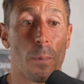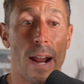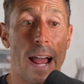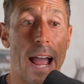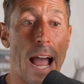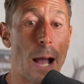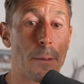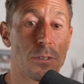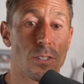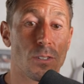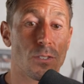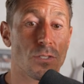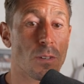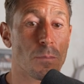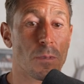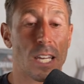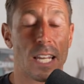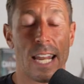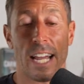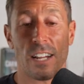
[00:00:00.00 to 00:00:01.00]
Perhaps there's
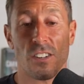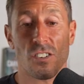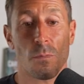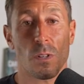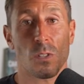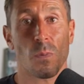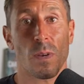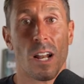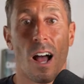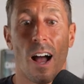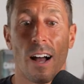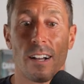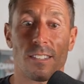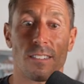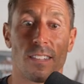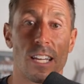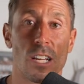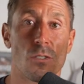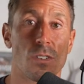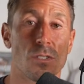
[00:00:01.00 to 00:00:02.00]
some connection between
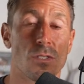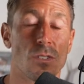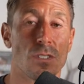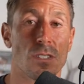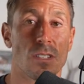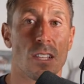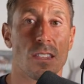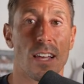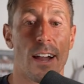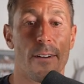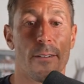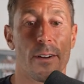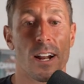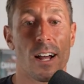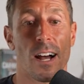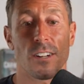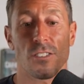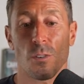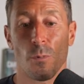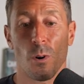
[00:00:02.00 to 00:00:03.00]
oxalate crystals and the thyroid
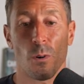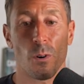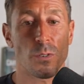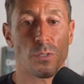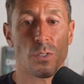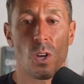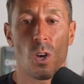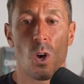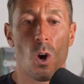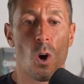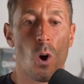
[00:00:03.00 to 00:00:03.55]
and Hashimoto's.